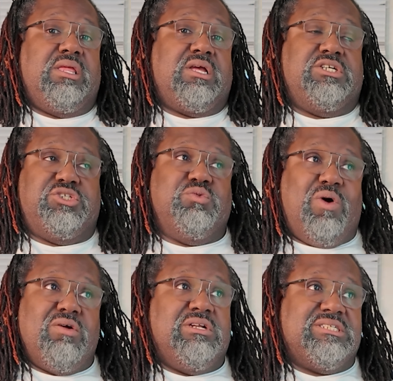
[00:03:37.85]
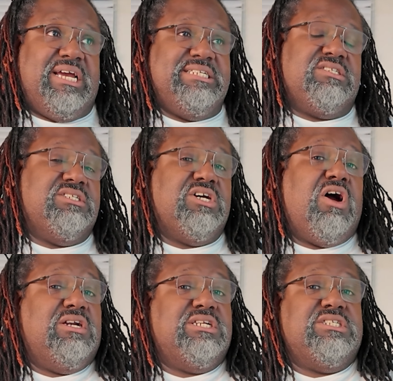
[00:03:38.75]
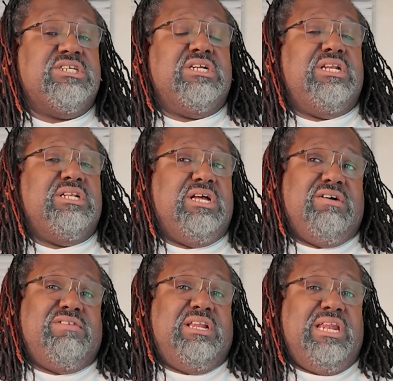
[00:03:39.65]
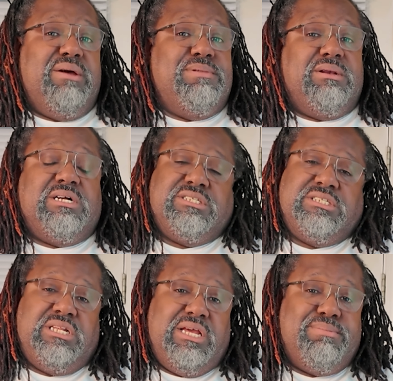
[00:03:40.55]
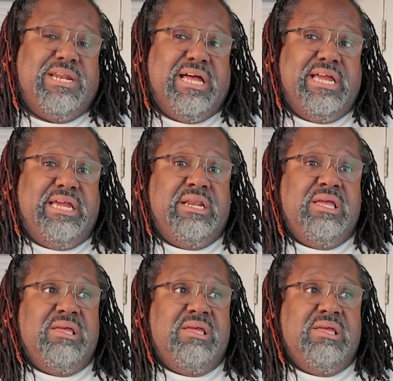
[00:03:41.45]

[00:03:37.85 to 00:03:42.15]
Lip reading: Because you want to taste the tartness of the lemon because it's lemonade.